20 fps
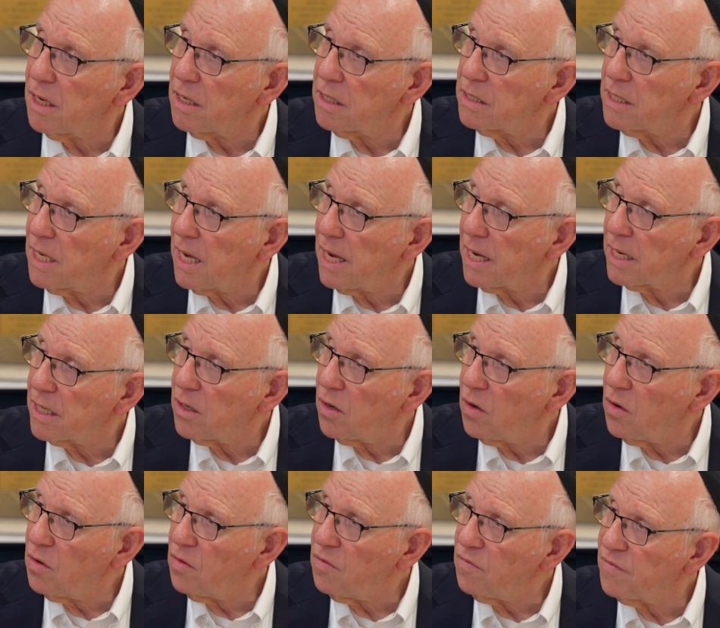
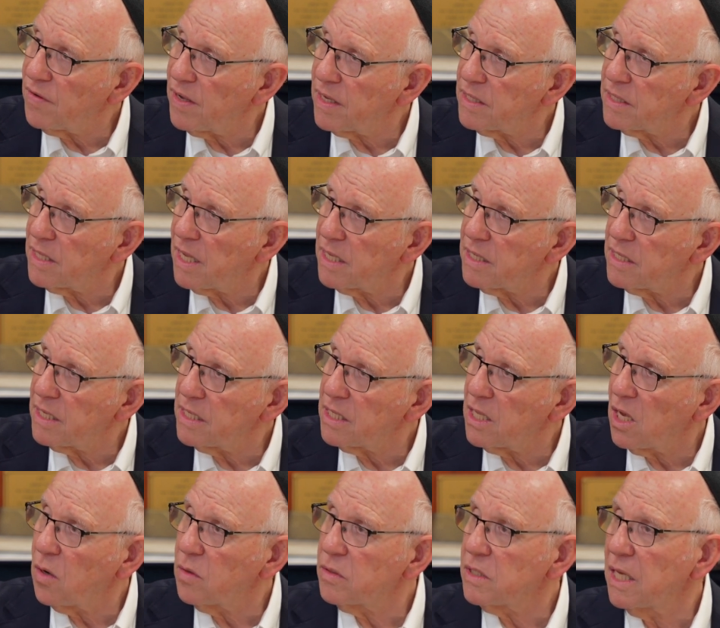Yaakov, and then
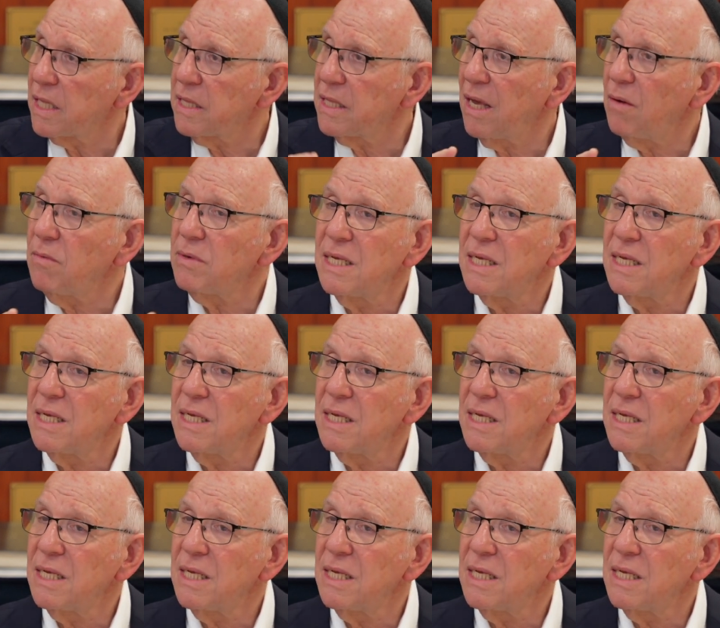that